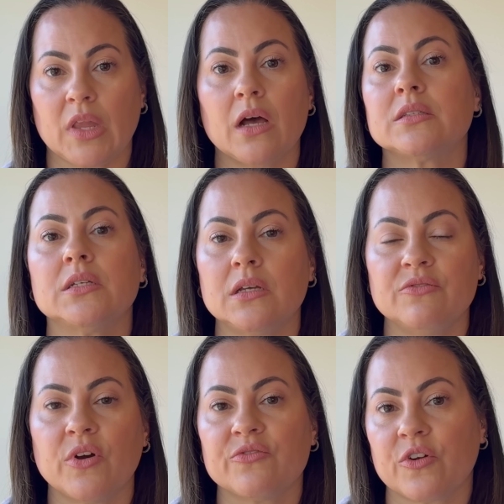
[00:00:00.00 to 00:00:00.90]
sinking
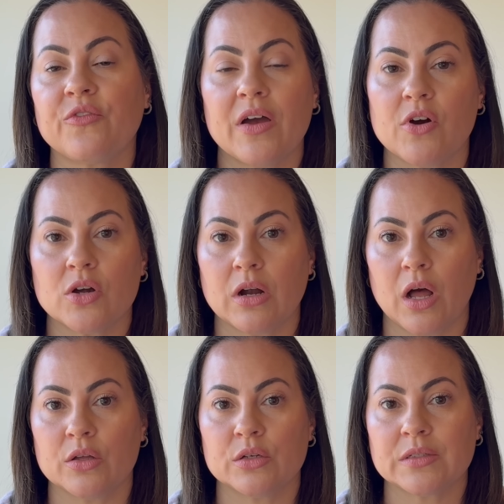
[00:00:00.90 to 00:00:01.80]
fund for
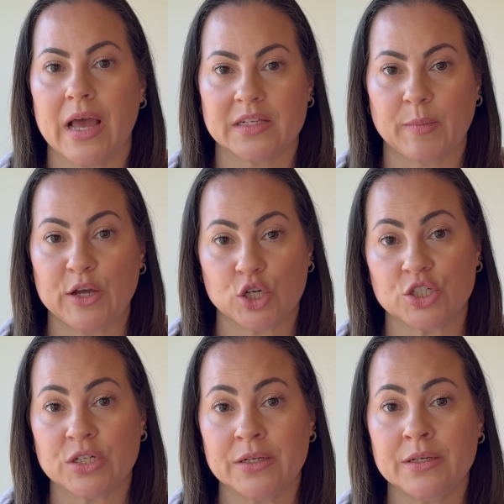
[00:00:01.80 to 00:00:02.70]
$500 as my
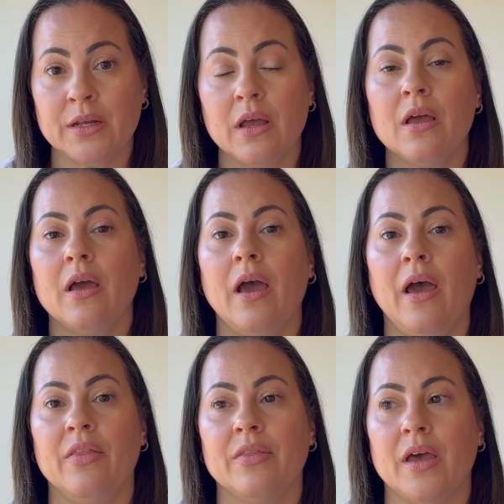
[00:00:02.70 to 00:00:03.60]
cushion,
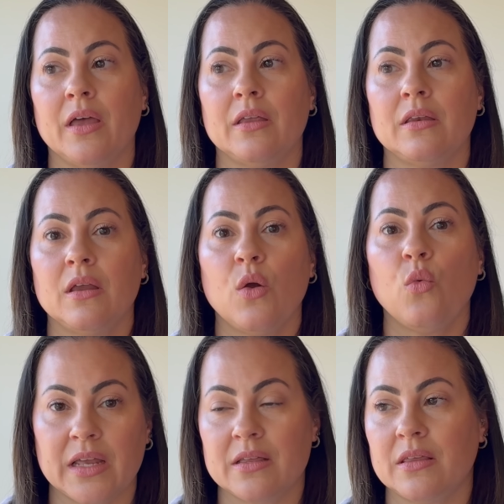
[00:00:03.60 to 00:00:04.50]
and then
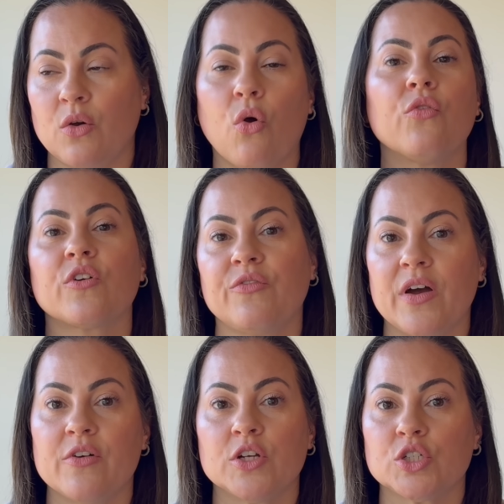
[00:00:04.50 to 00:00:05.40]
anything over
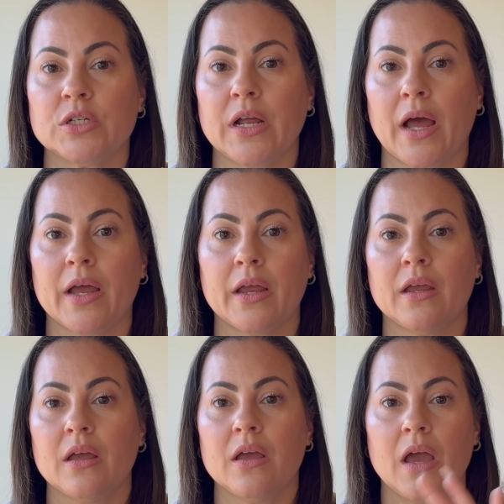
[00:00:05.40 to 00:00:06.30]
$500
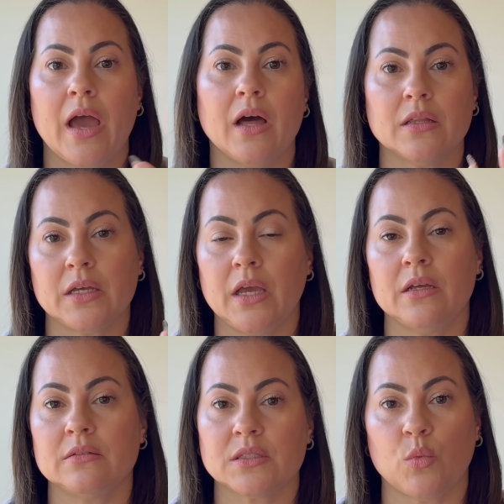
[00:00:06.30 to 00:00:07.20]
I
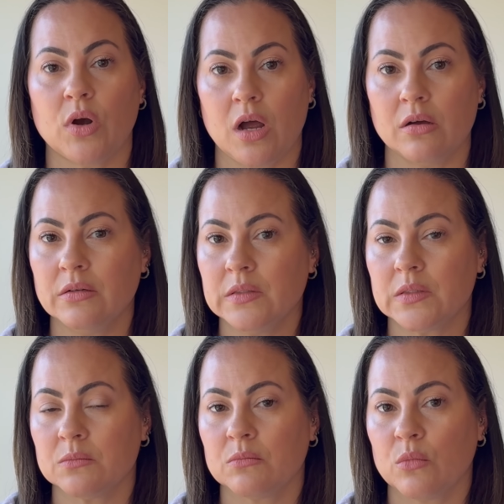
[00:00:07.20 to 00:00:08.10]
allocate somewhere else?
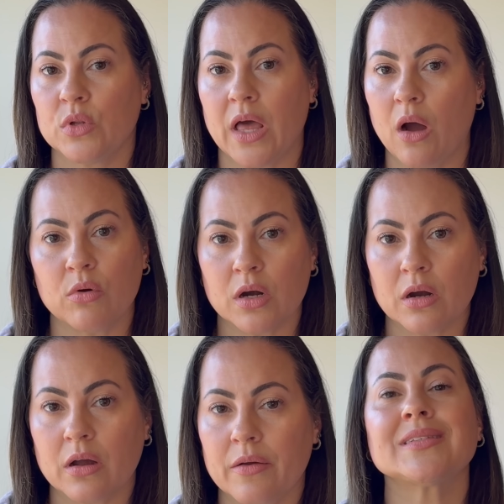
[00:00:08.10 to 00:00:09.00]
Would that
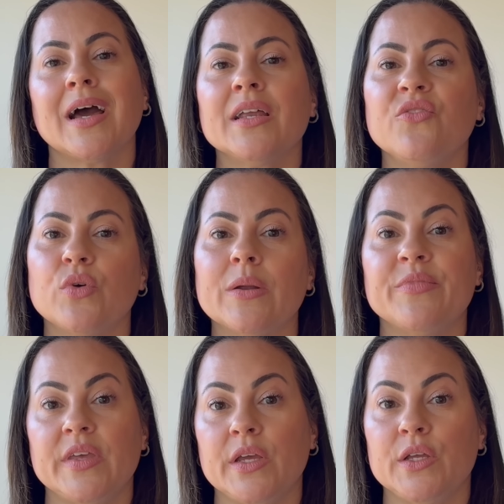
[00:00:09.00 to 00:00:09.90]
work? That's kind of what I'm
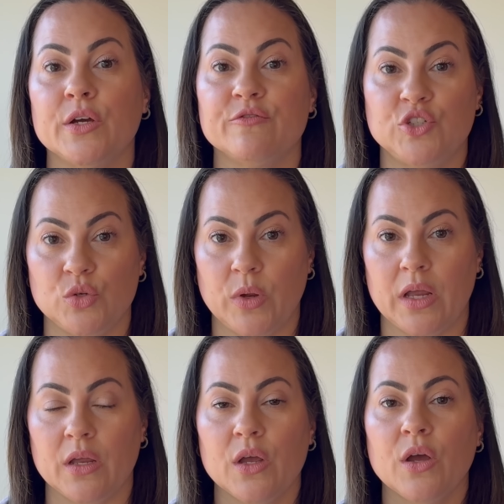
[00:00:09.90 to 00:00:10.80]
thinking of
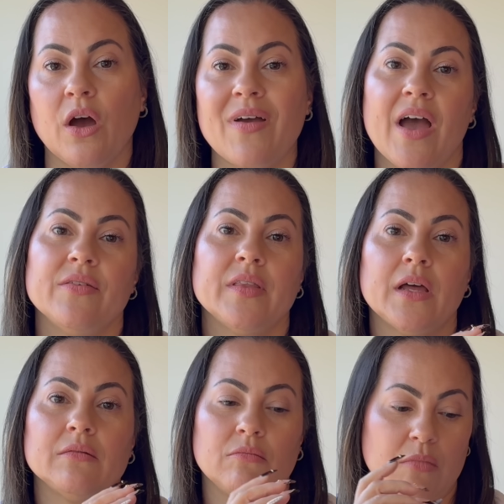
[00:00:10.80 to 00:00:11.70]
doing, of having
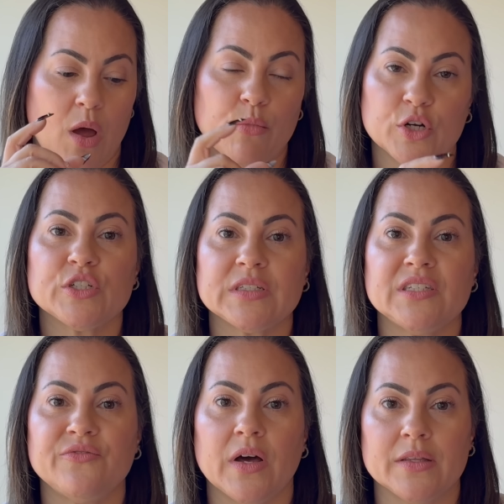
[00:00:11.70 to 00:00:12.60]
that emergency
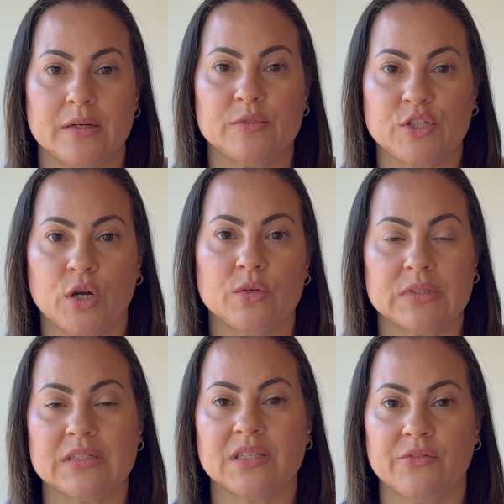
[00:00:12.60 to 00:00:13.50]
fund that I'm starting with
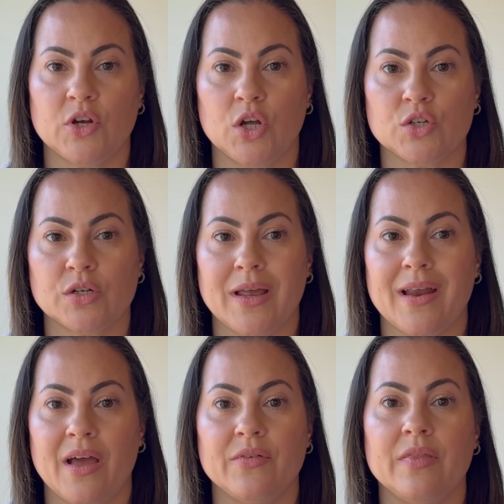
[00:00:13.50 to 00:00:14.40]
the $700 and
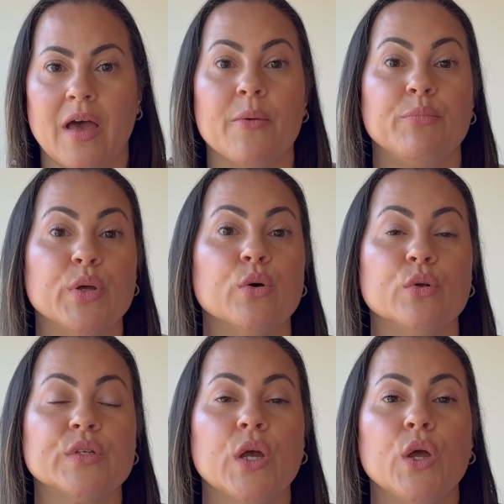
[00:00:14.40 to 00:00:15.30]
having that build